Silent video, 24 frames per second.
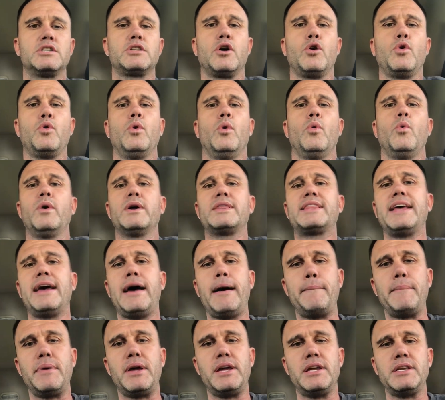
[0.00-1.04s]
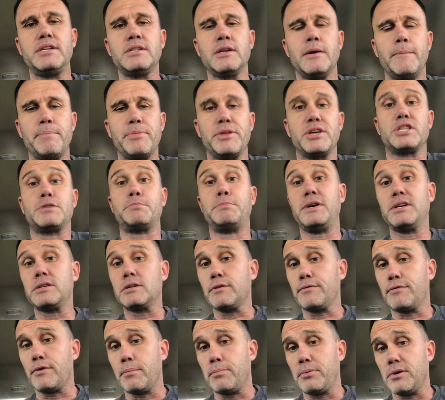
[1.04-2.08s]
So what that means,
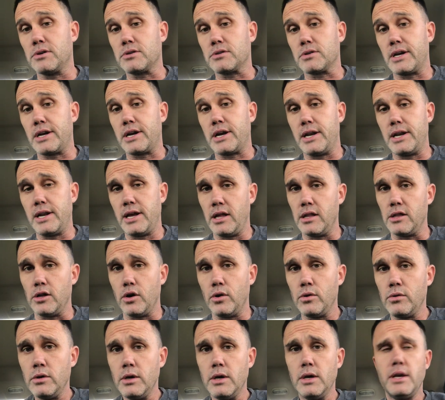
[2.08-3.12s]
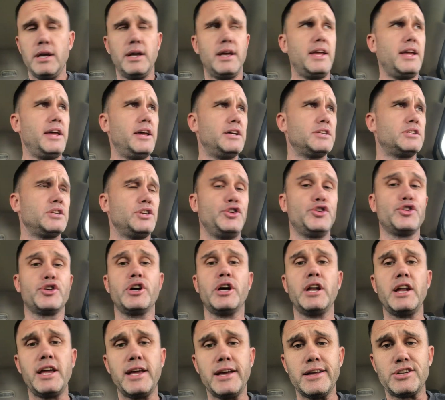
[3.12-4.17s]
especially for a puncher like Canelo, is you're
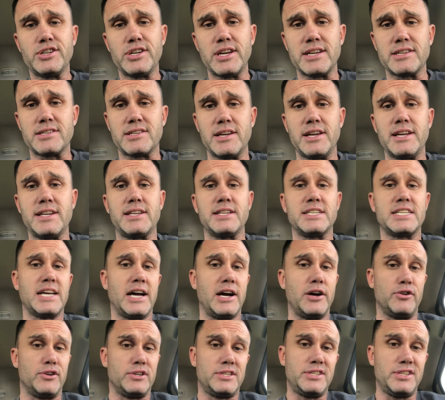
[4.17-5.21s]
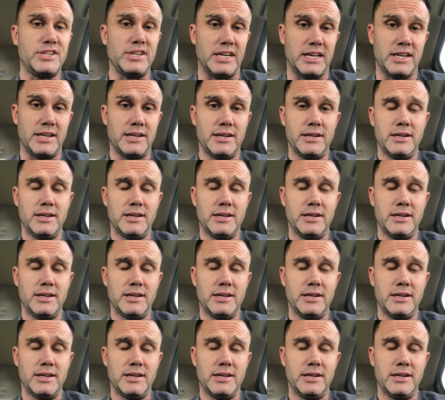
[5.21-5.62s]
going to get a chance to hit this guy on his chin.